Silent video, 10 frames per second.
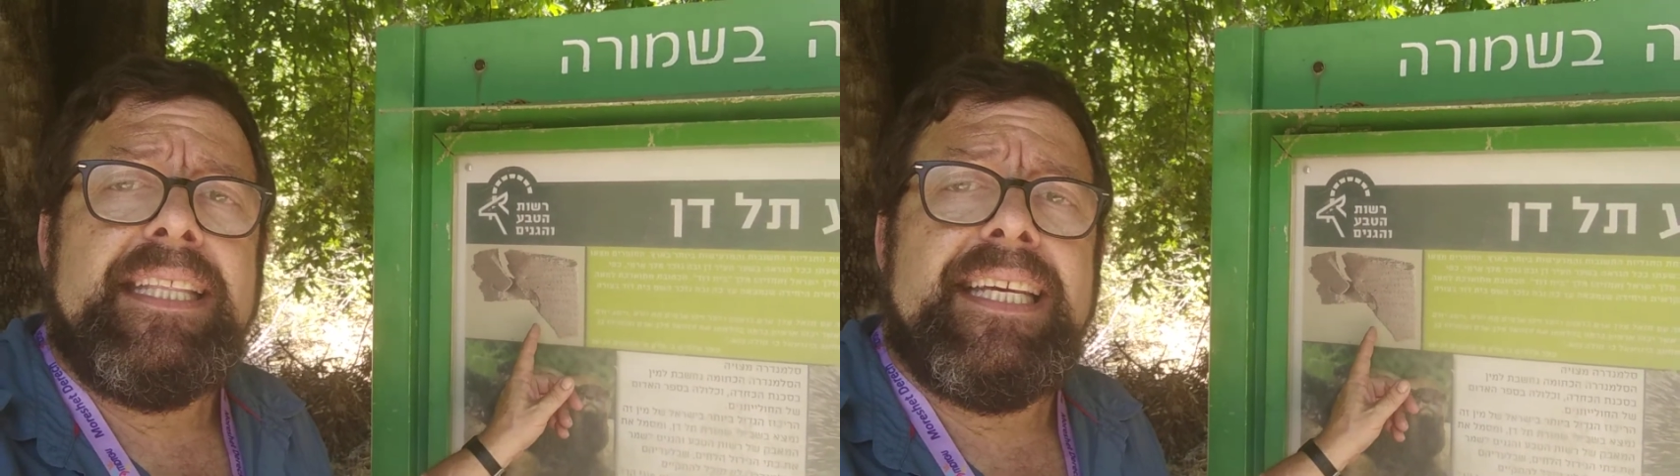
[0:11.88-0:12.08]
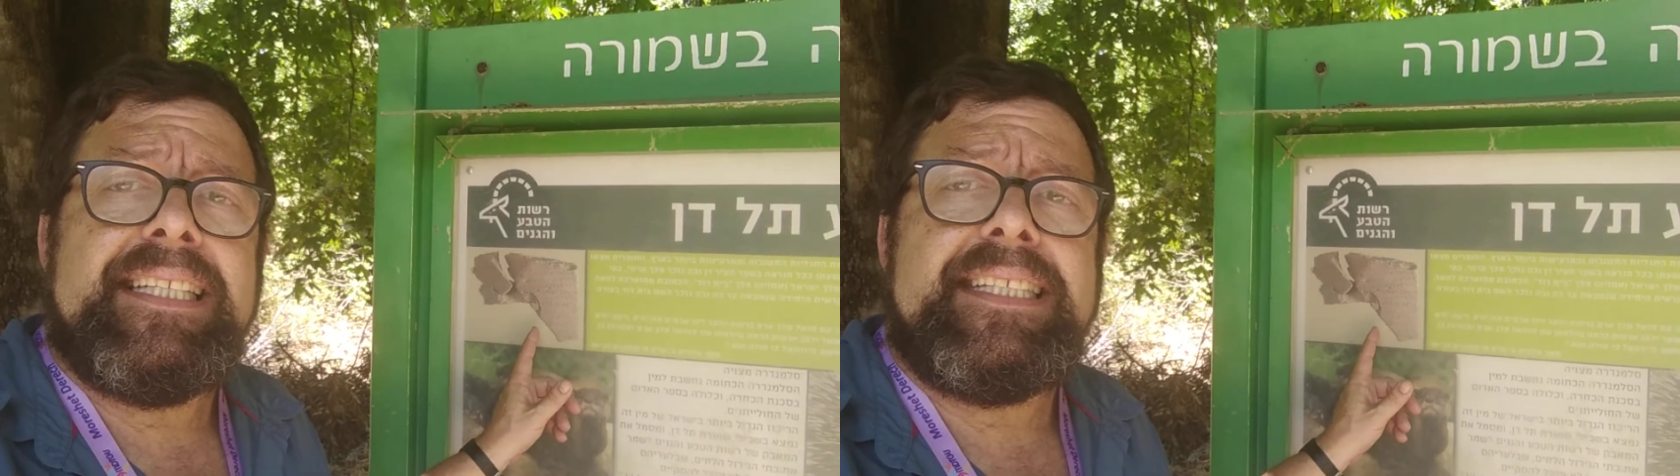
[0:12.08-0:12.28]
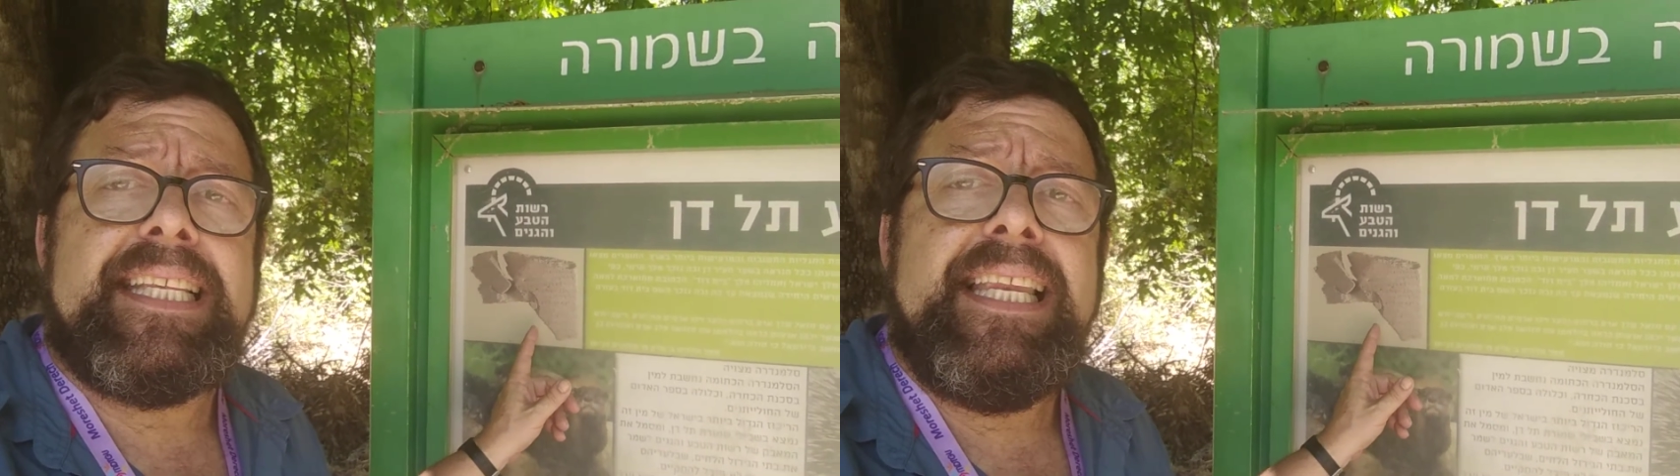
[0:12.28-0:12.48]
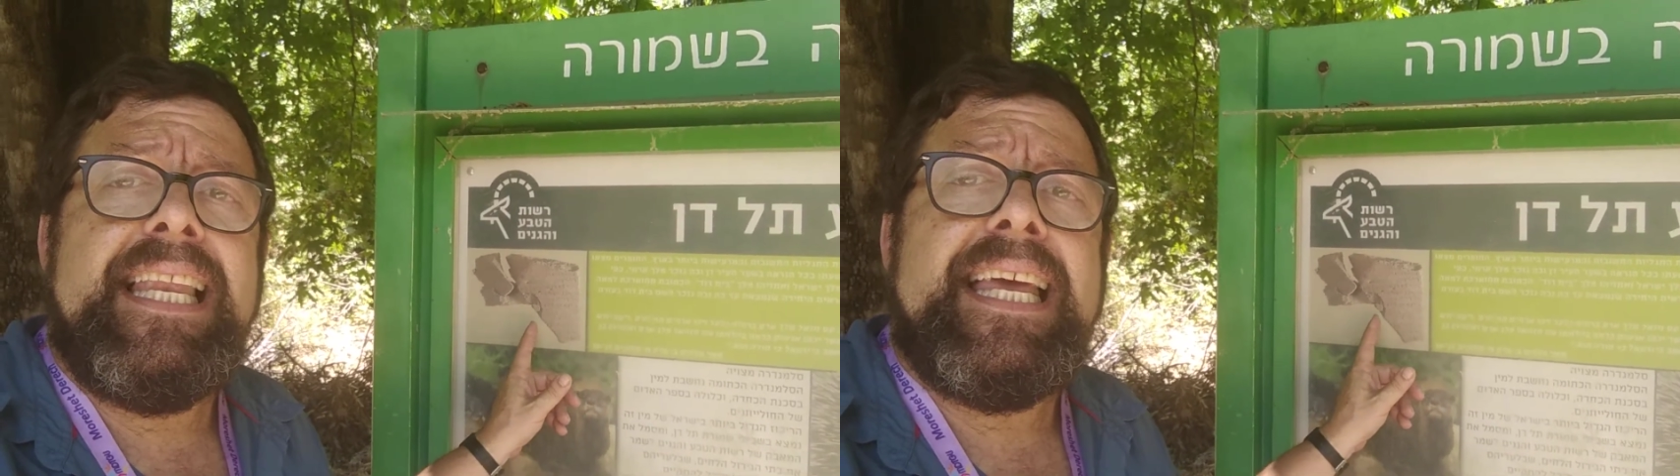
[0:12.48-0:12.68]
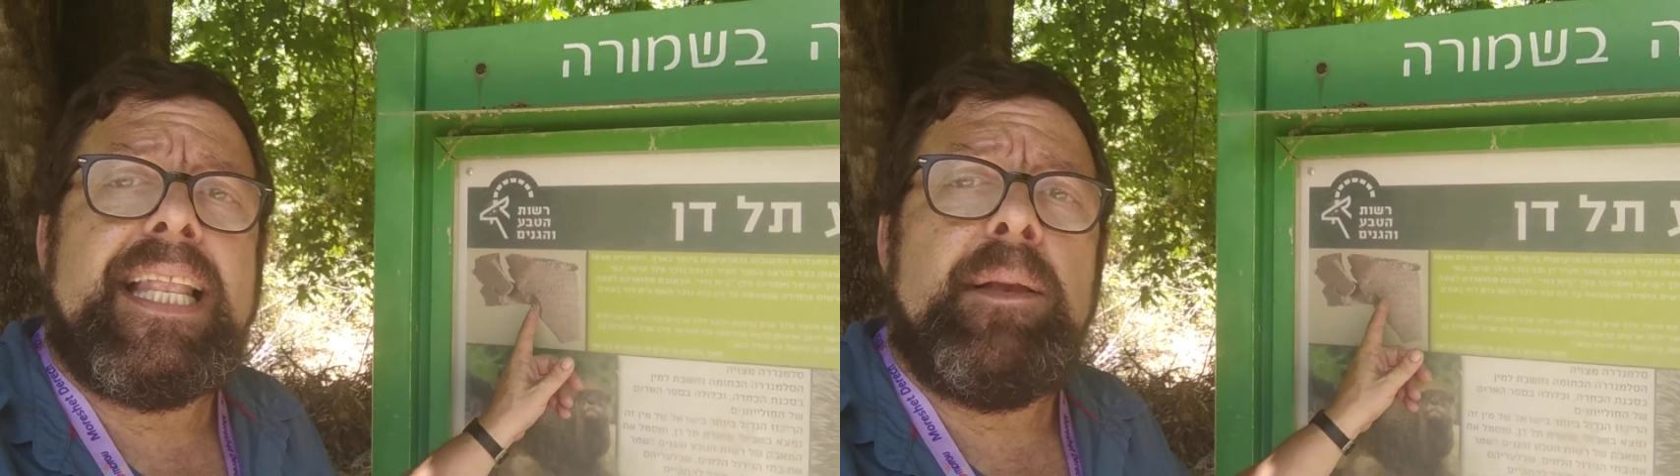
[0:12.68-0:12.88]
This
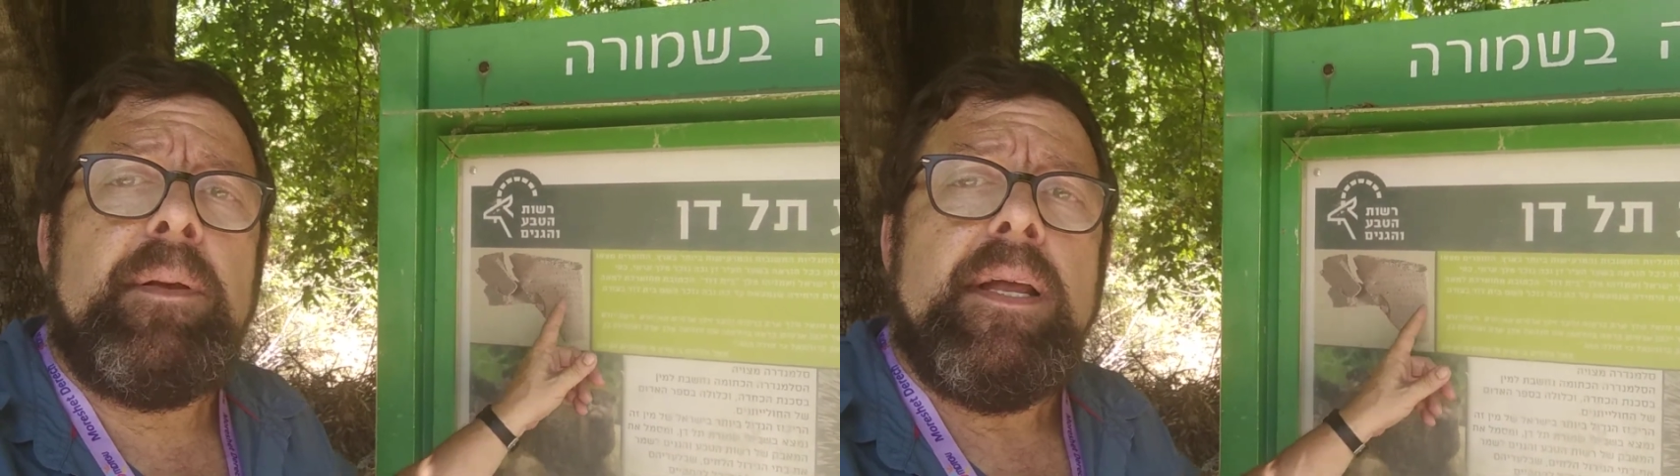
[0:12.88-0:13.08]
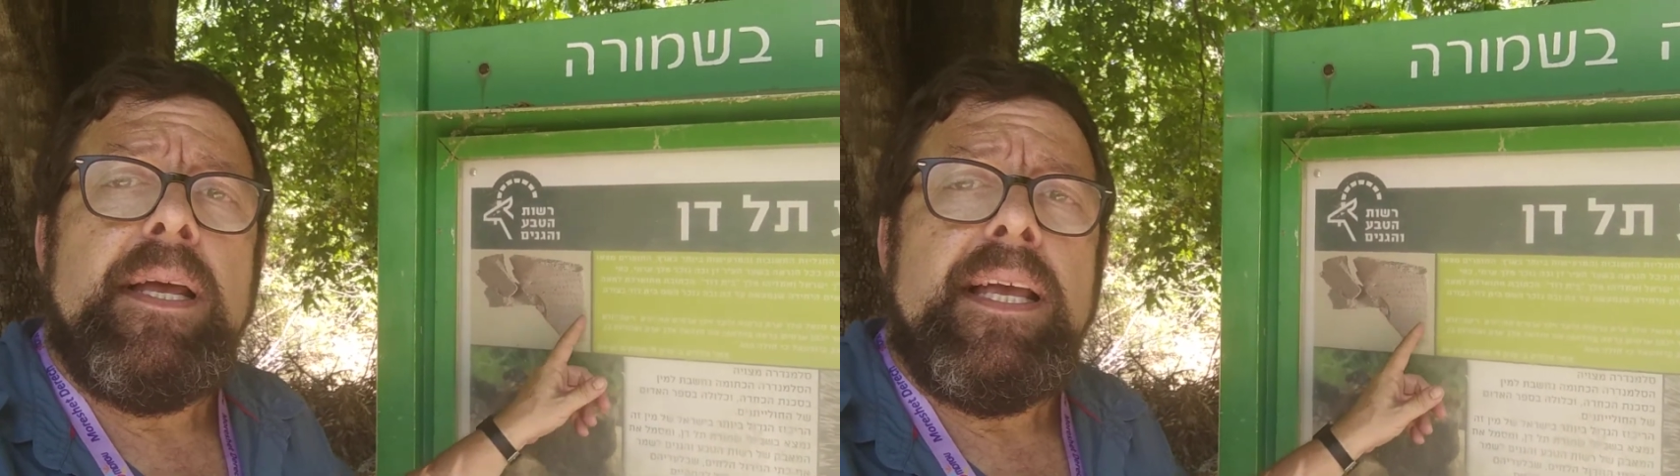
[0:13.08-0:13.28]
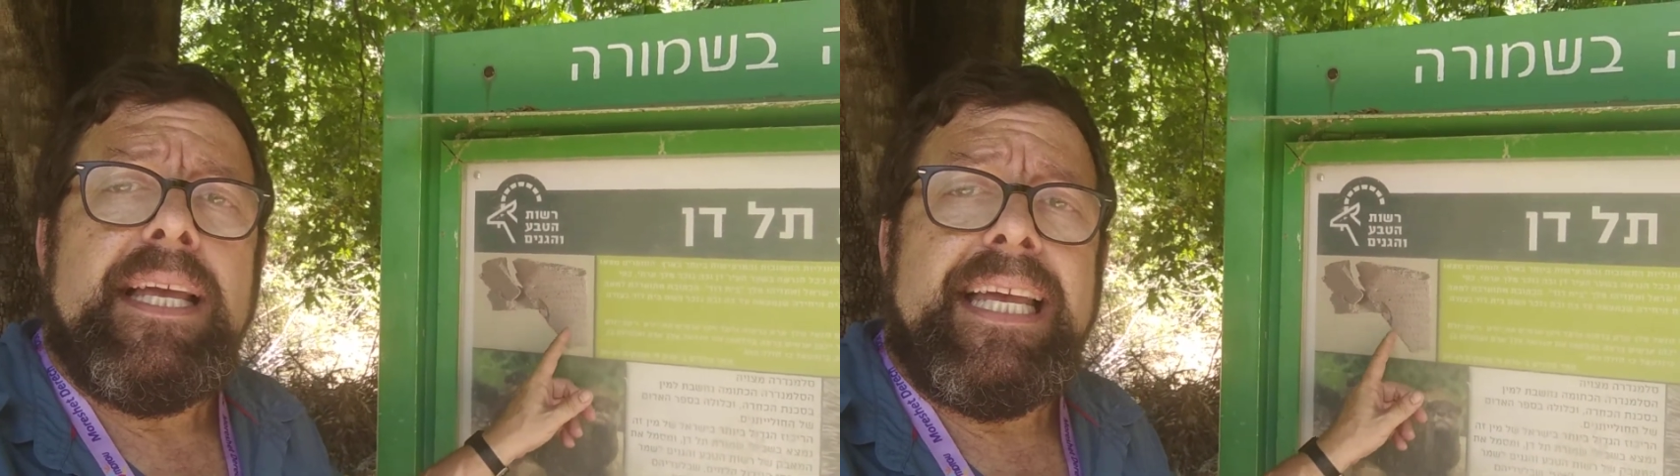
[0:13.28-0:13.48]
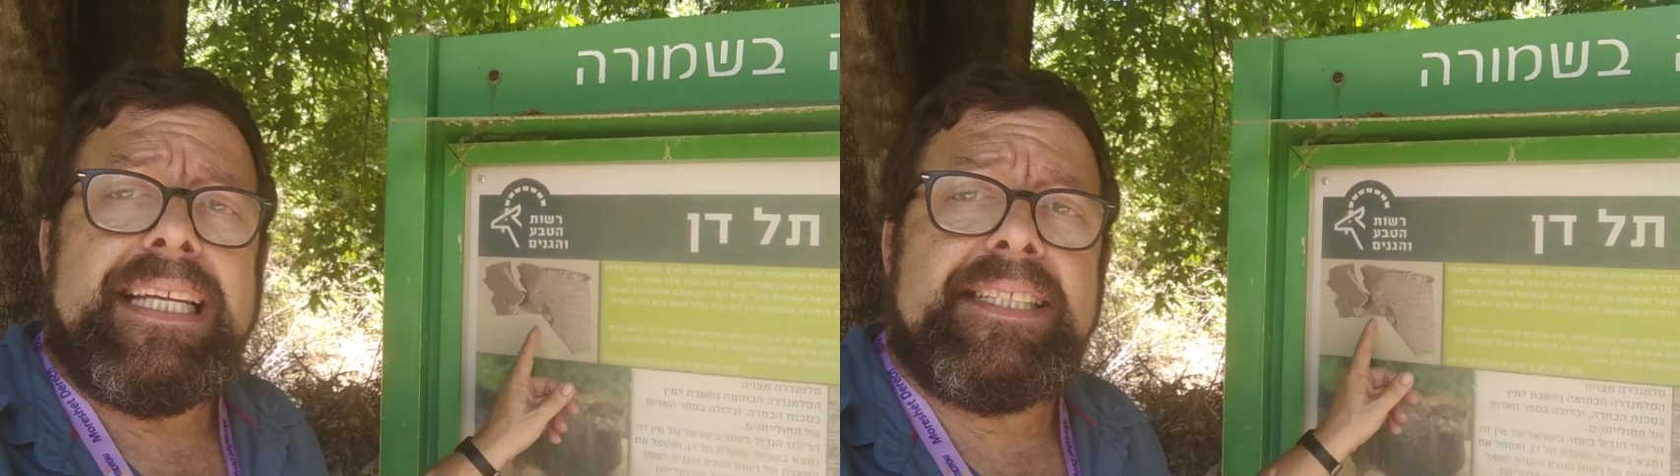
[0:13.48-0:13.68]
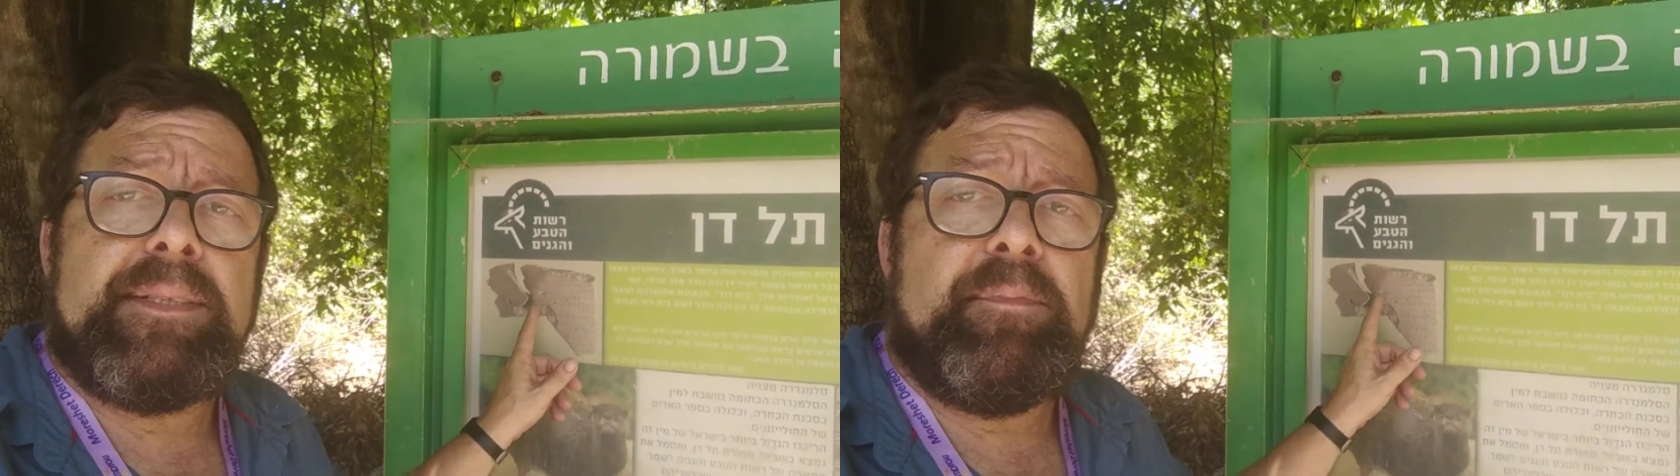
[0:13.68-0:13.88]
little,
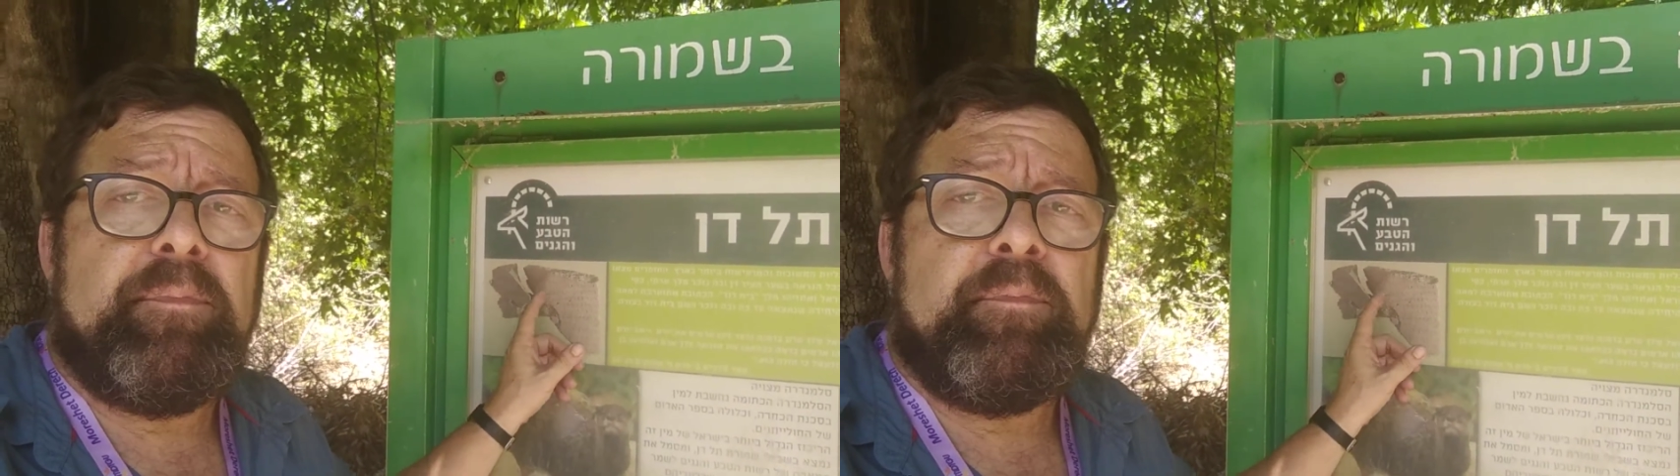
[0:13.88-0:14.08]
it's